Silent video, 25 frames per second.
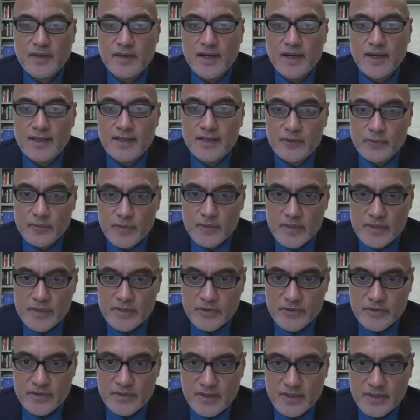I lead
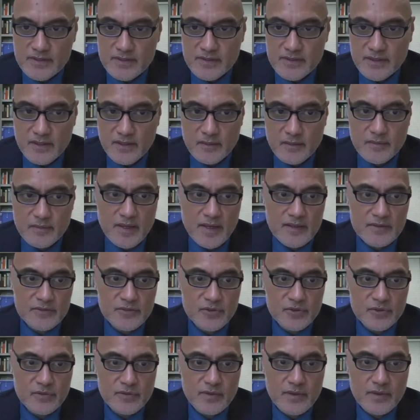research studies to help
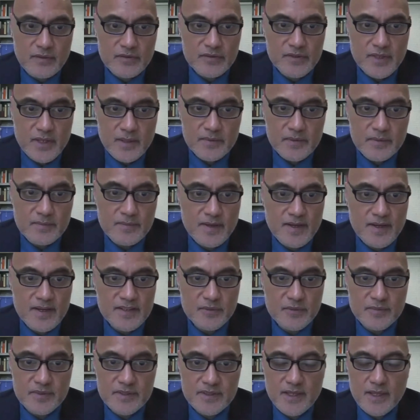cancer survivors optimize
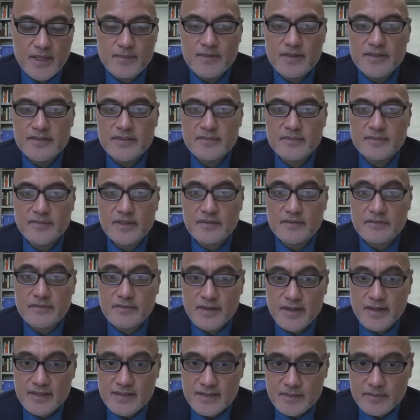their metabolism and the
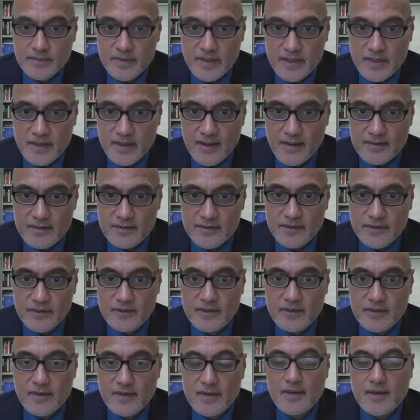fight to beat
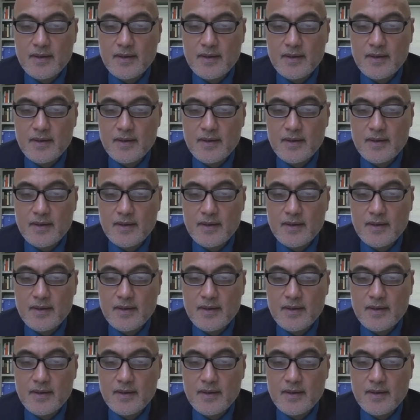cancer.